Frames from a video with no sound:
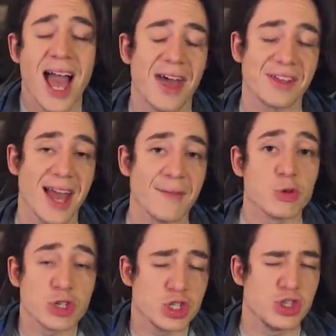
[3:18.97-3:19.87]
I think Anvil
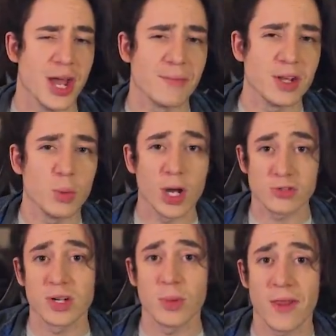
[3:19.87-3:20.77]
just generally works
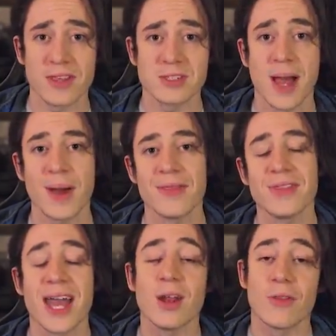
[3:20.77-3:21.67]
really well on this map, and
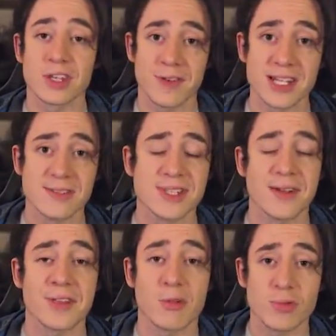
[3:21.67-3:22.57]
then on the defensive side
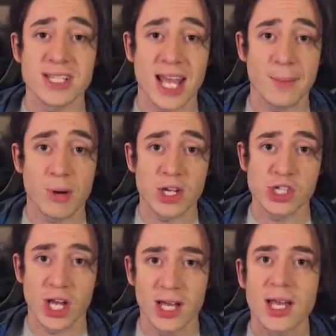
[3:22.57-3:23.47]
for that retake
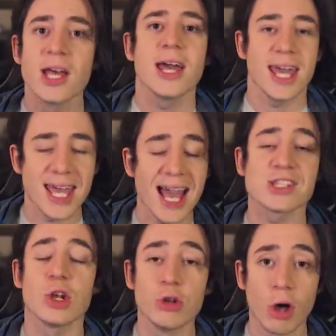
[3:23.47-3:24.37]
pressure, he has a
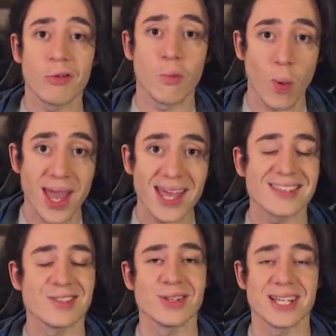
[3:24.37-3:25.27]
lot of weight as
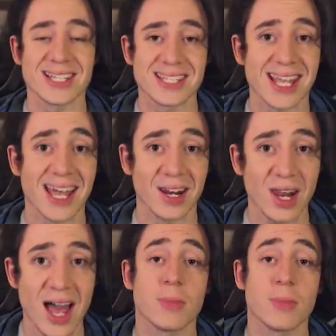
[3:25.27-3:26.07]
long as he can stay alive.